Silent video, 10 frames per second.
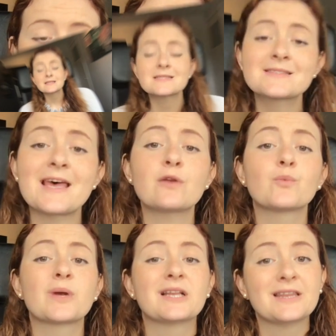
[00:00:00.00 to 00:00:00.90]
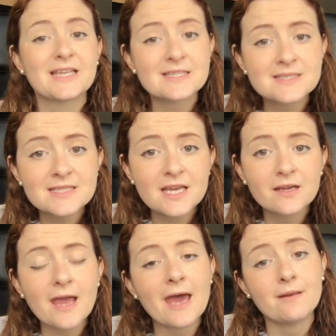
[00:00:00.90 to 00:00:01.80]
set
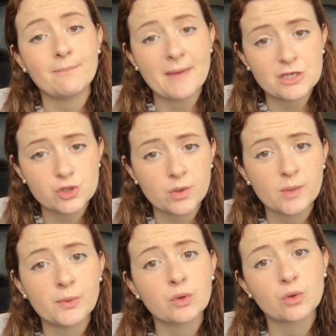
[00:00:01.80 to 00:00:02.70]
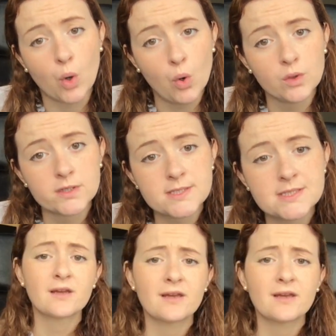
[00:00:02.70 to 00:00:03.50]
realistic and measurable goals.